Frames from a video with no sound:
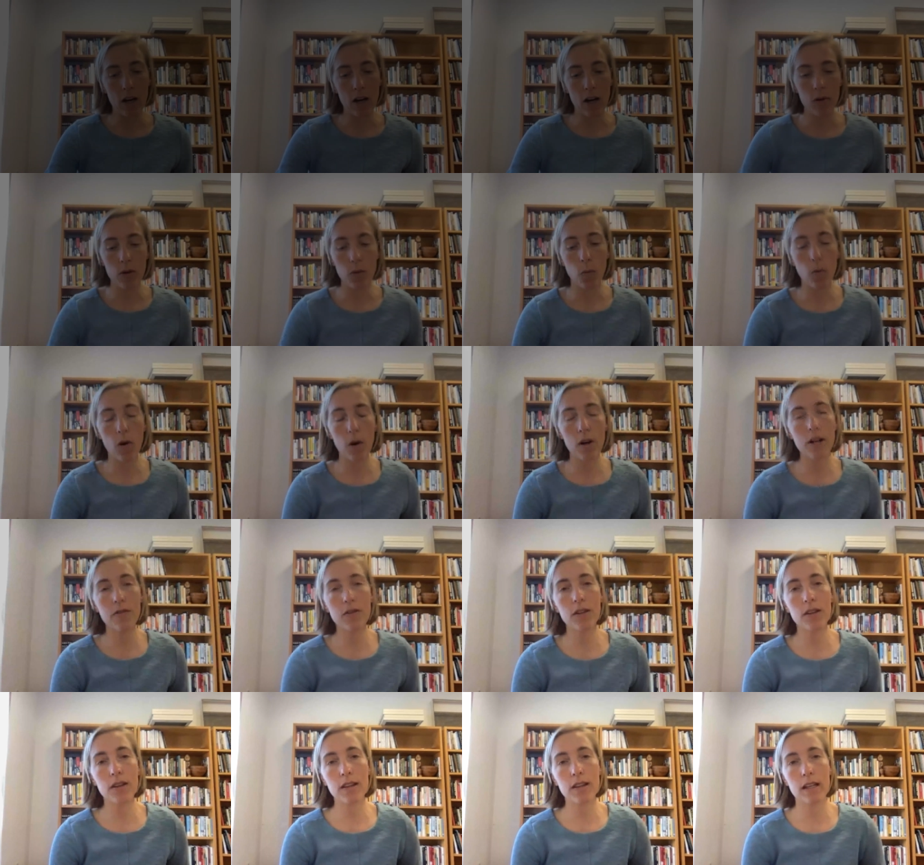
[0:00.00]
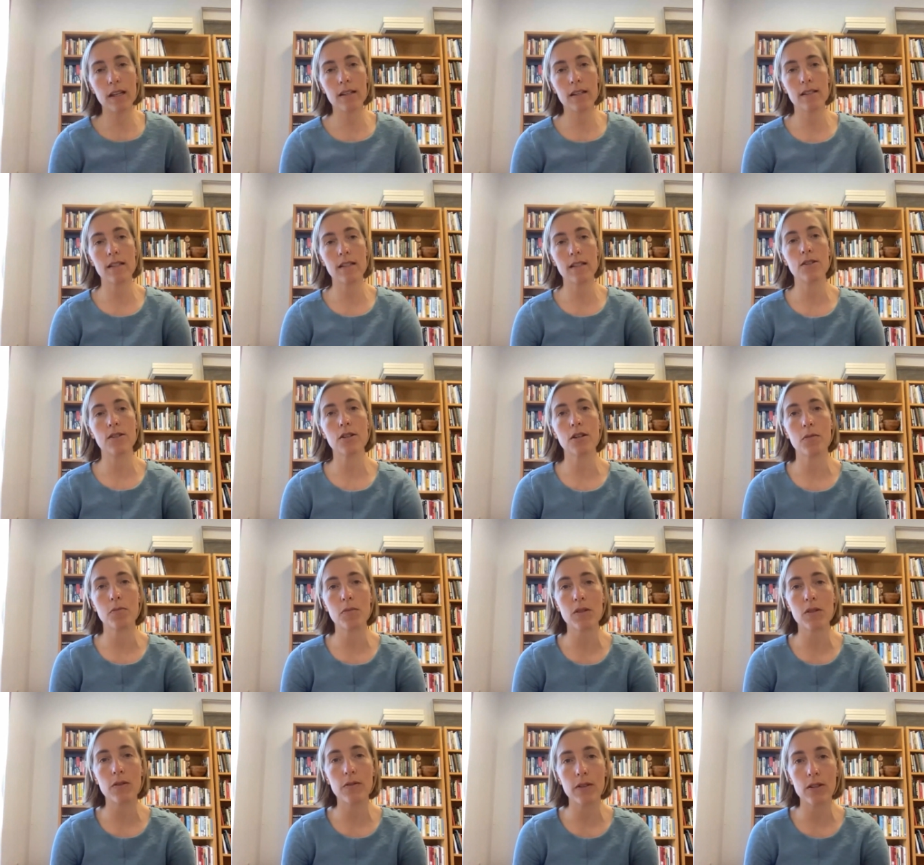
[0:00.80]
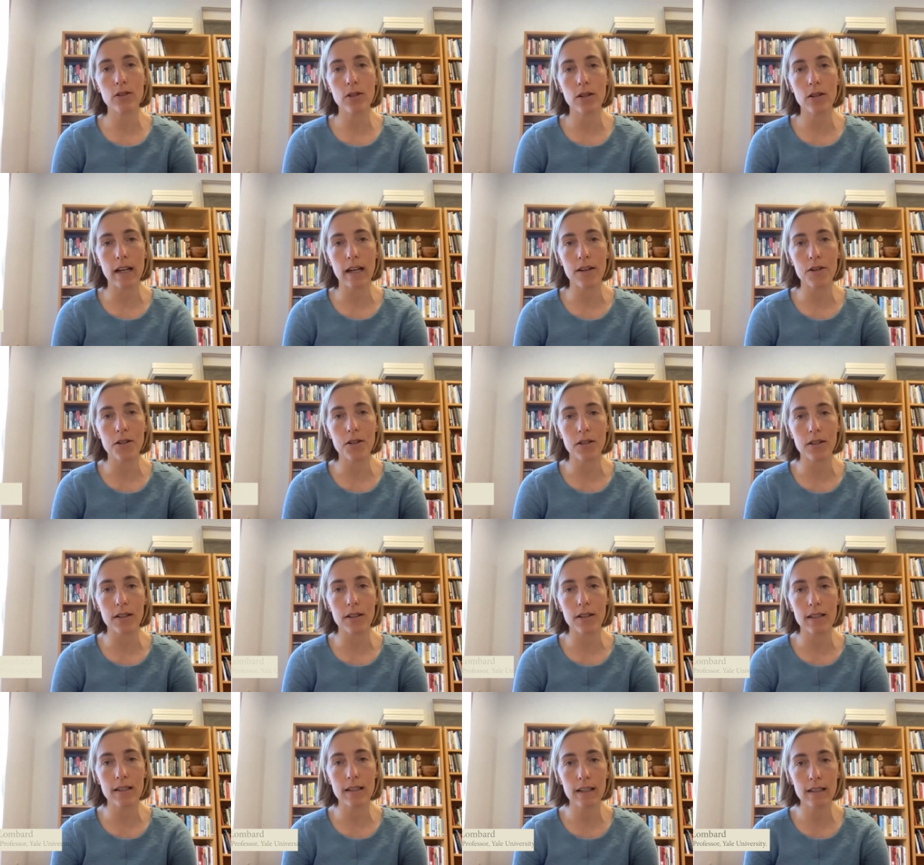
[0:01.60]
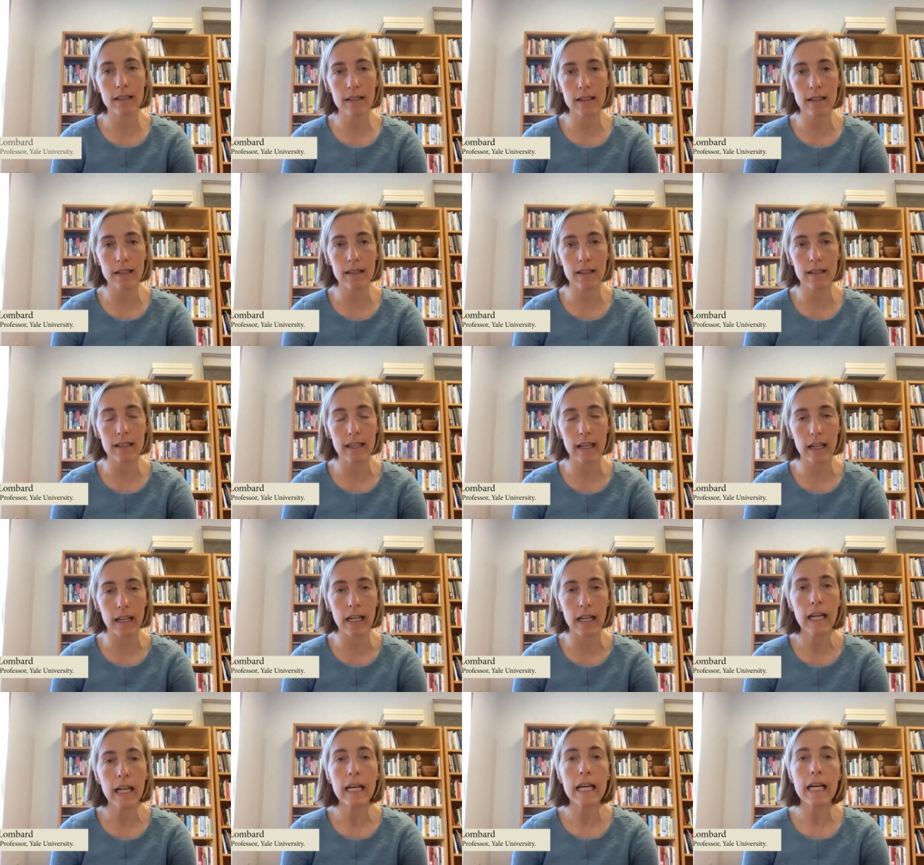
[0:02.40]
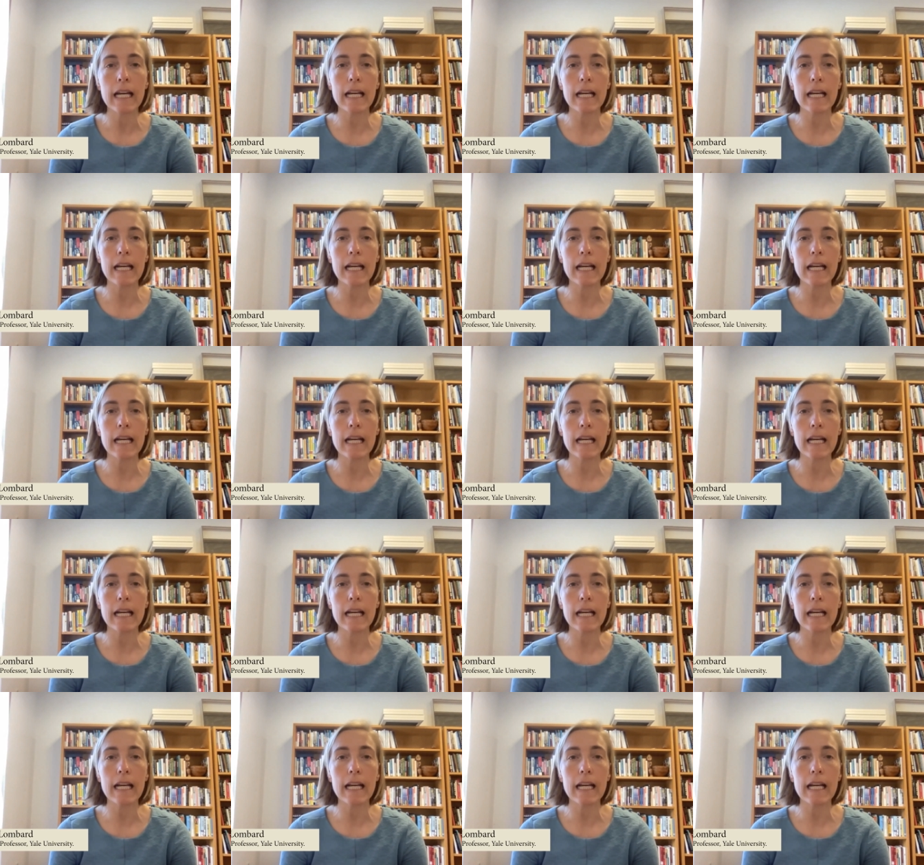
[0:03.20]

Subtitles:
And one of the things in terms of international assistance then